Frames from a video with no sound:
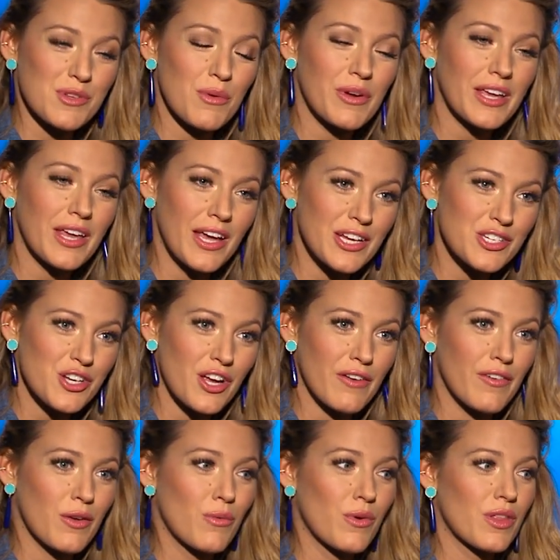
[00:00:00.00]
So I went cage
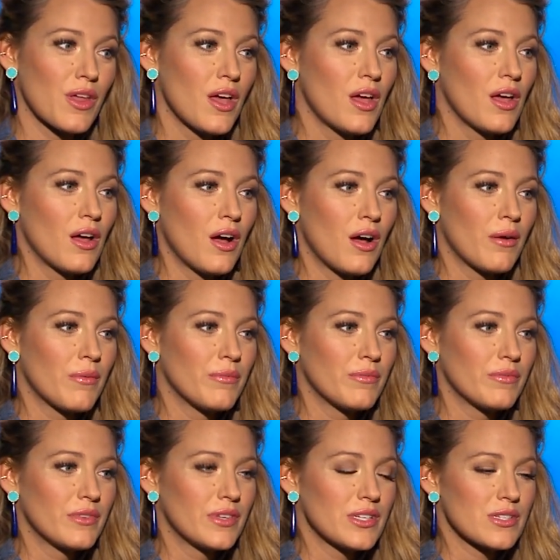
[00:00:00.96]
diving with
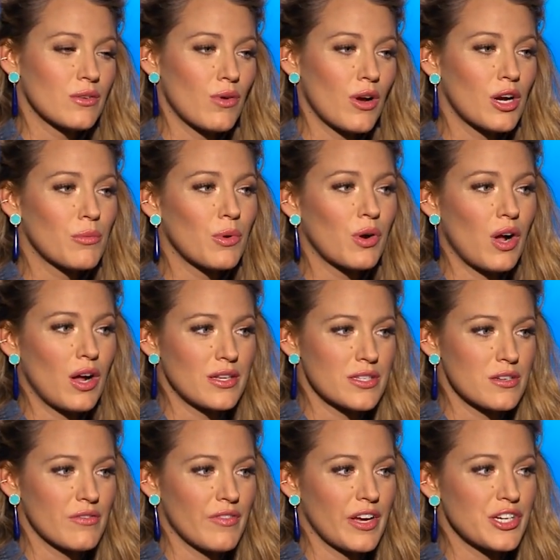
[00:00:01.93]
these incredible
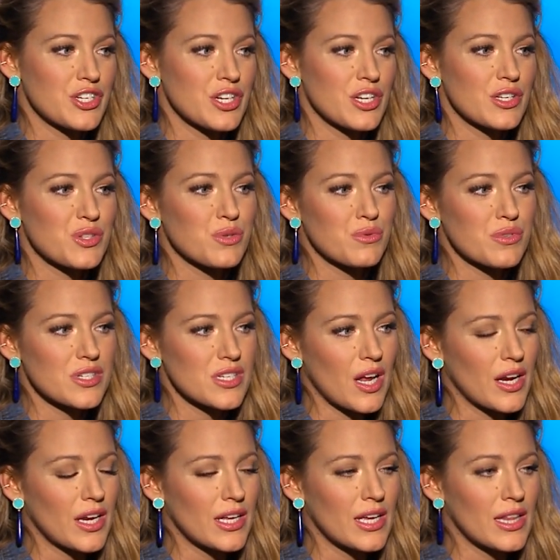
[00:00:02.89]
conservationists who were
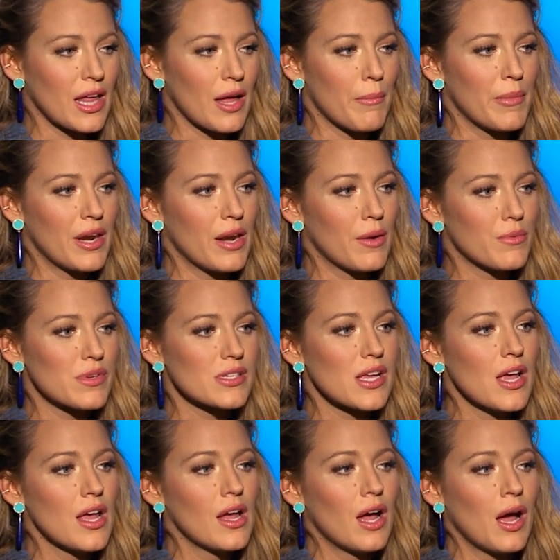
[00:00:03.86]
studying them, and it was